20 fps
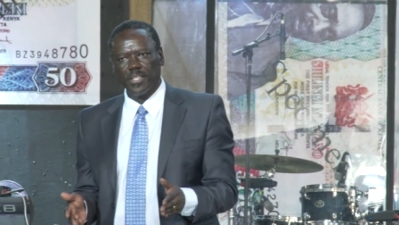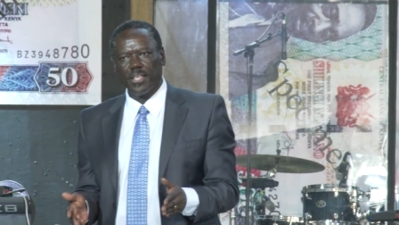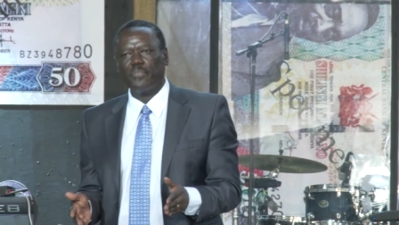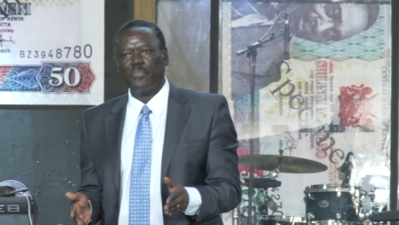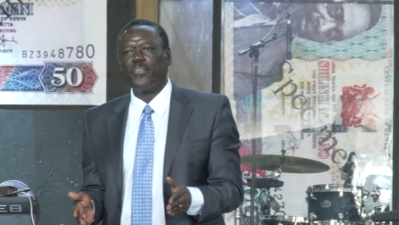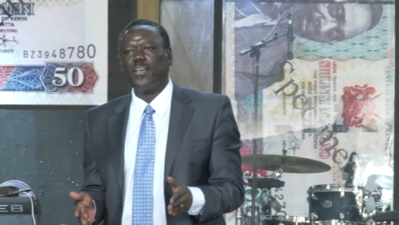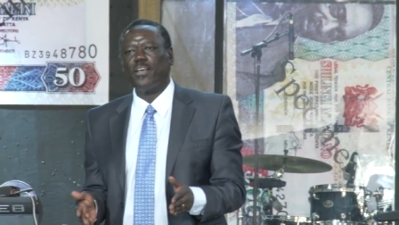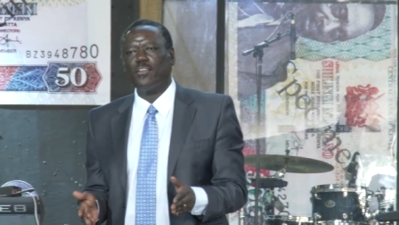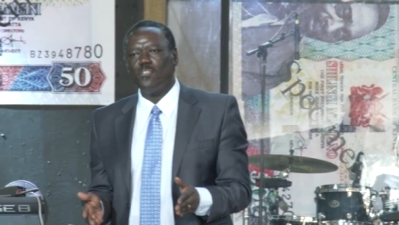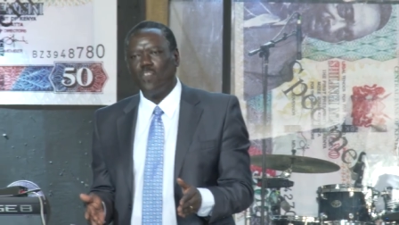
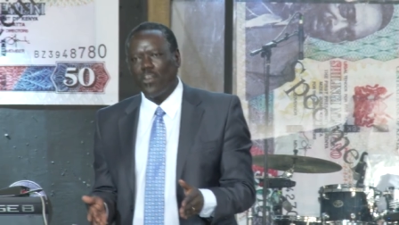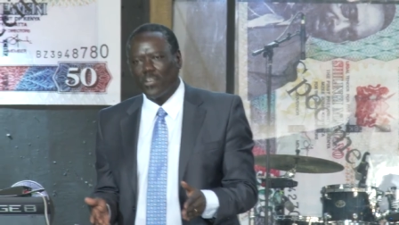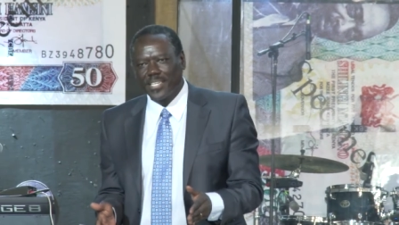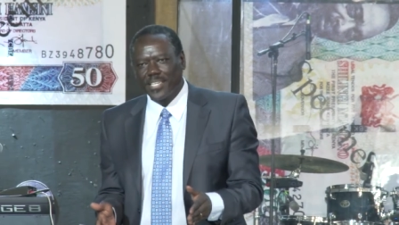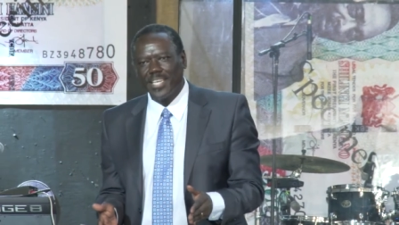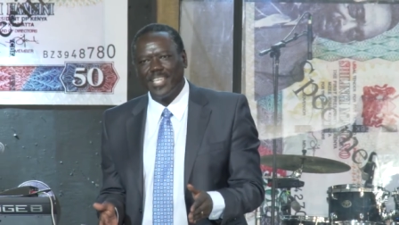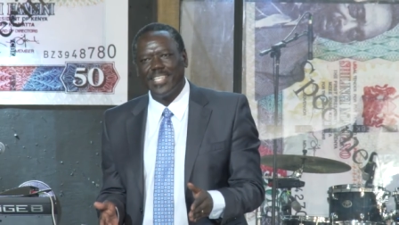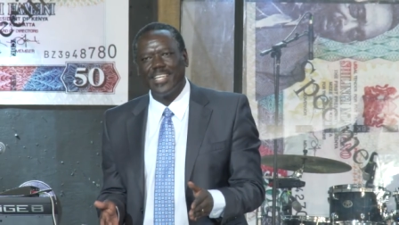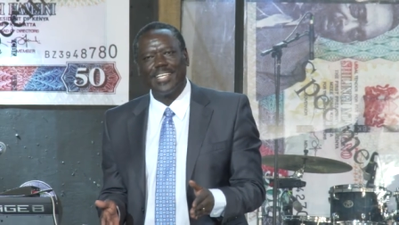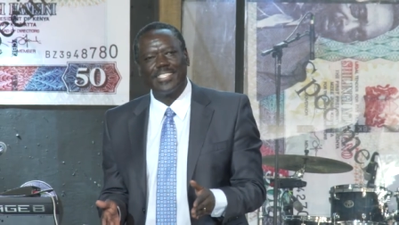If you're
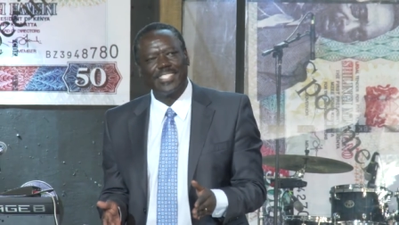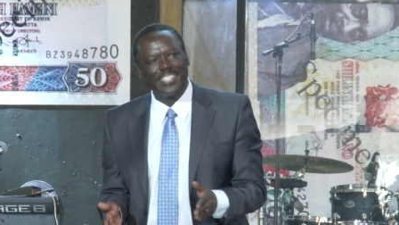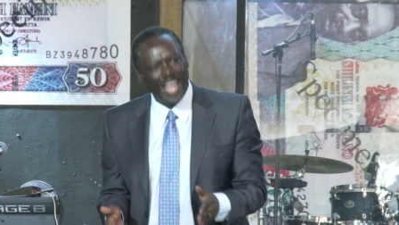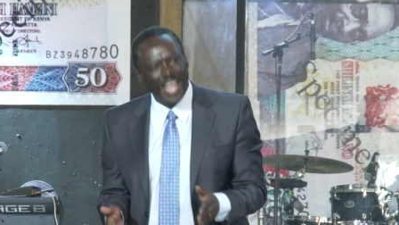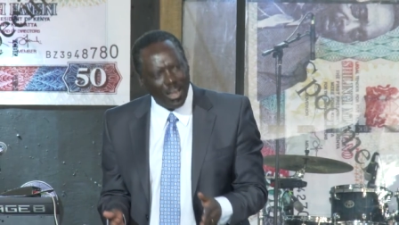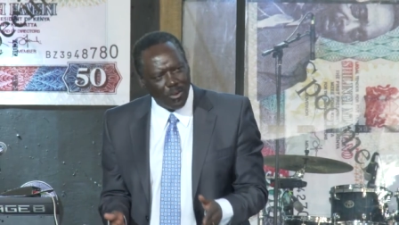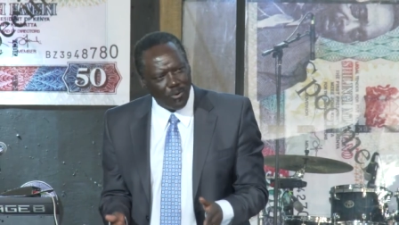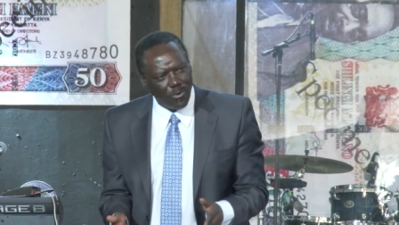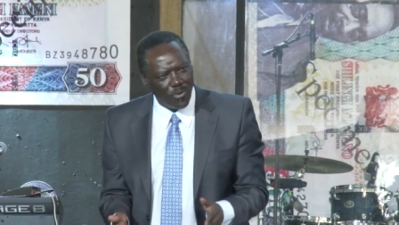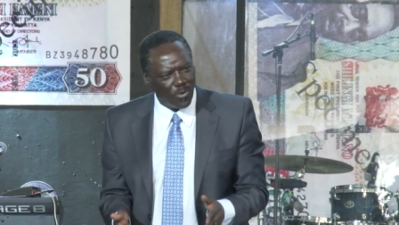not in a
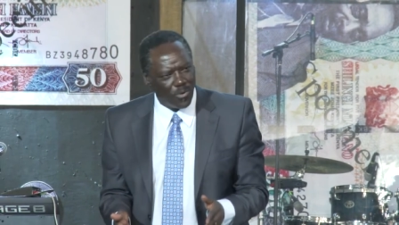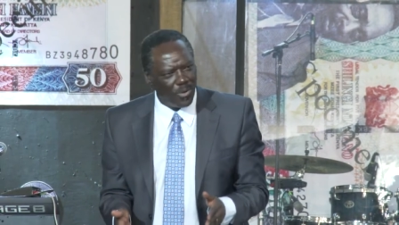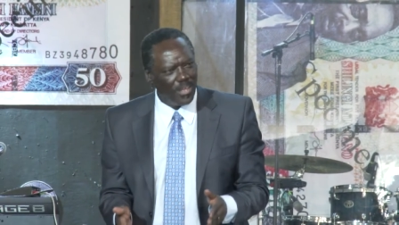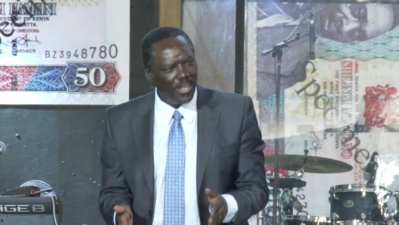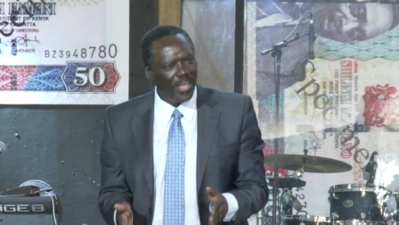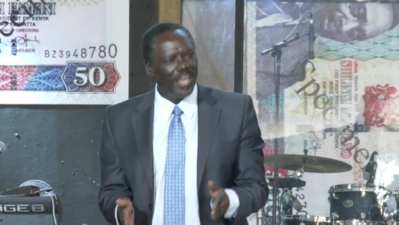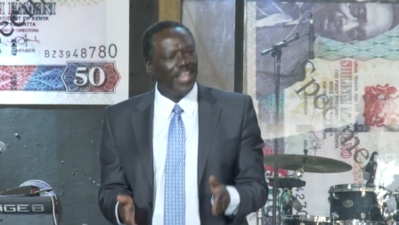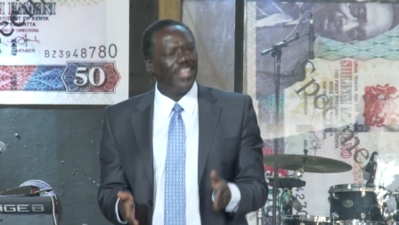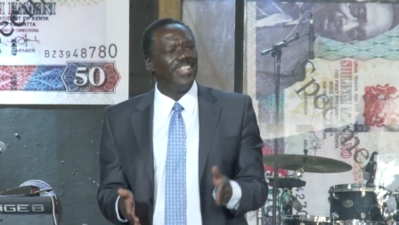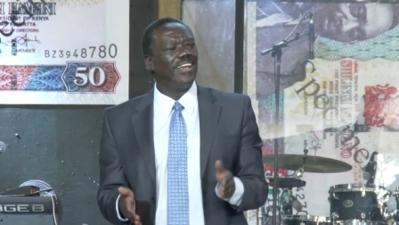SACCO
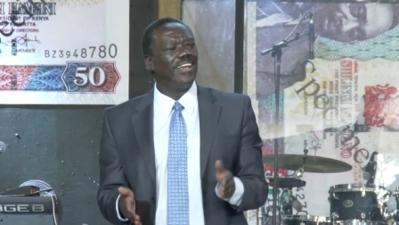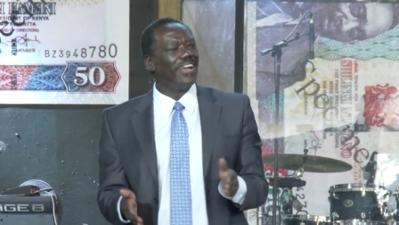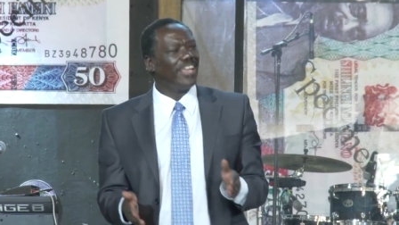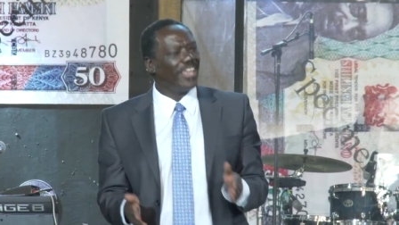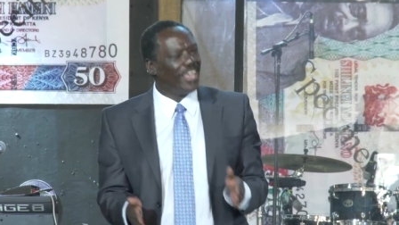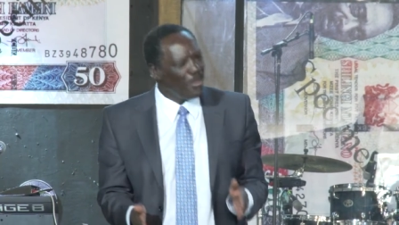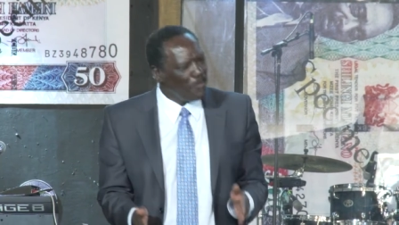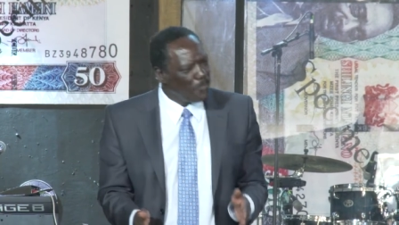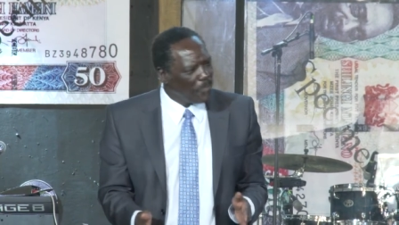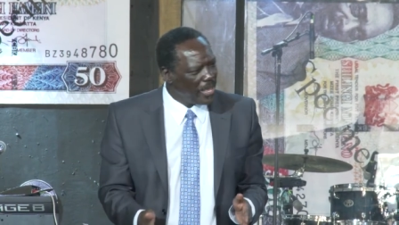and you're
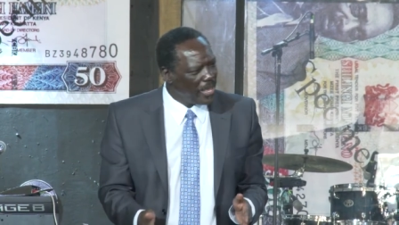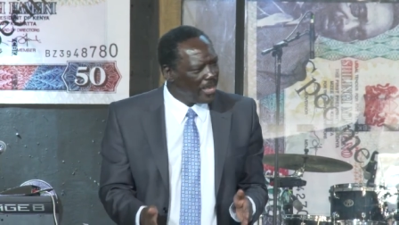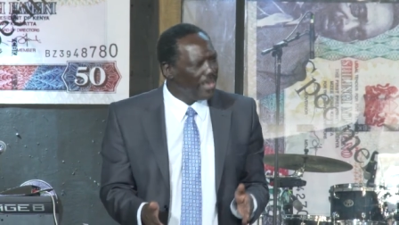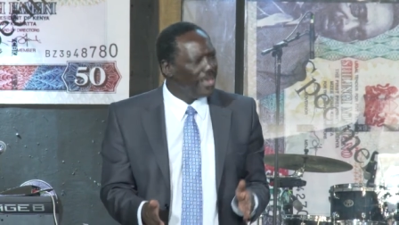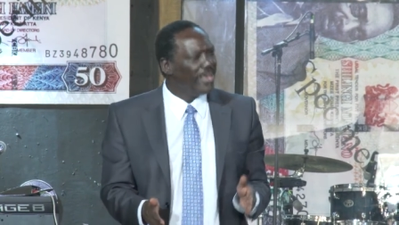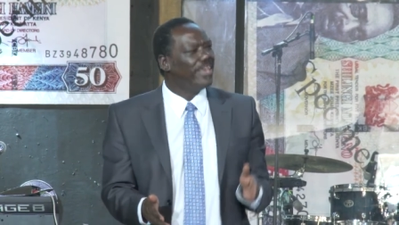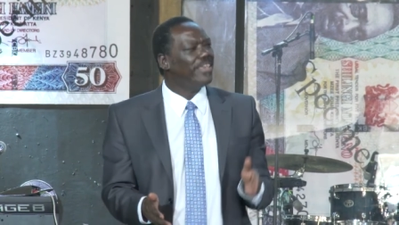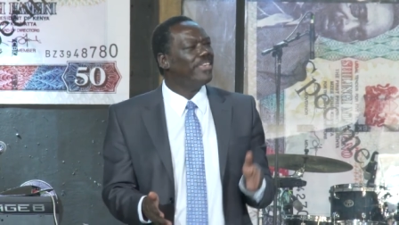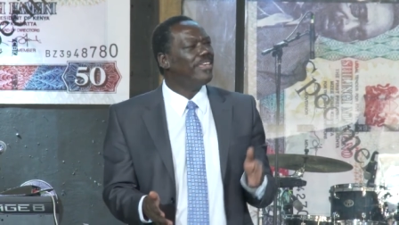keeping